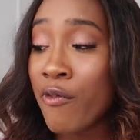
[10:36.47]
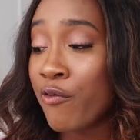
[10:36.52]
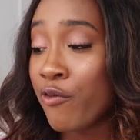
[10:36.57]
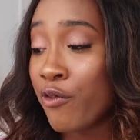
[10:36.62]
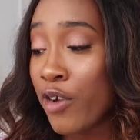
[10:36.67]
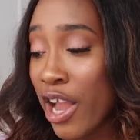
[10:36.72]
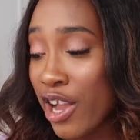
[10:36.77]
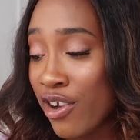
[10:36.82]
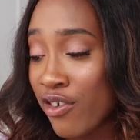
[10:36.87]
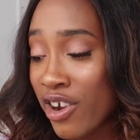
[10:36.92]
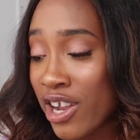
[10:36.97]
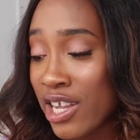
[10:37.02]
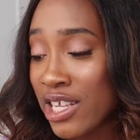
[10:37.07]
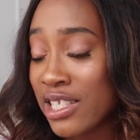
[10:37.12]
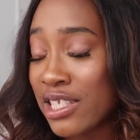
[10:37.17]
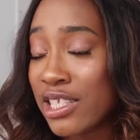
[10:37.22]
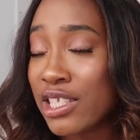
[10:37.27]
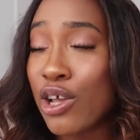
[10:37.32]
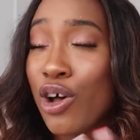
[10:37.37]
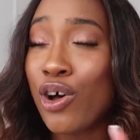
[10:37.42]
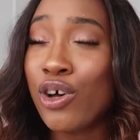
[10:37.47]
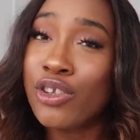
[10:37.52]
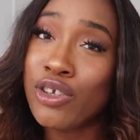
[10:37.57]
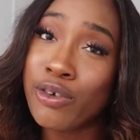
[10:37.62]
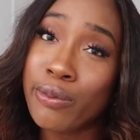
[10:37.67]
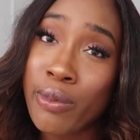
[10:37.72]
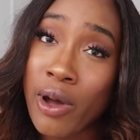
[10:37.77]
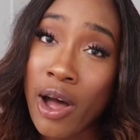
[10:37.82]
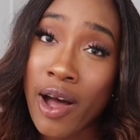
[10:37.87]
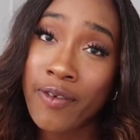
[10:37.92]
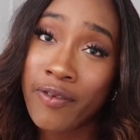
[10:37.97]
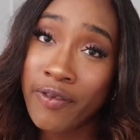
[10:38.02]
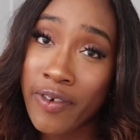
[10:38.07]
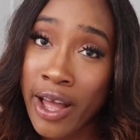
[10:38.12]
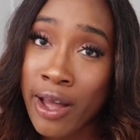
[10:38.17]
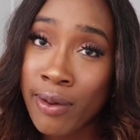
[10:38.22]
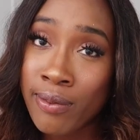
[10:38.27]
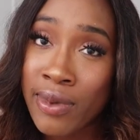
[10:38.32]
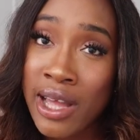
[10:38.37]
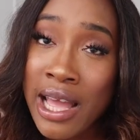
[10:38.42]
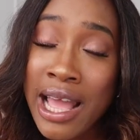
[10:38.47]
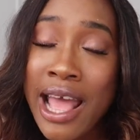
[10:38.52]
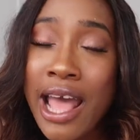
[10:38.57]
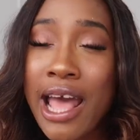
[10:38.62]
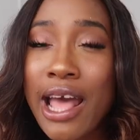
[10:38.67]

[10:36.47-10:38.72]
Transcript: fragrance Eau de Parfum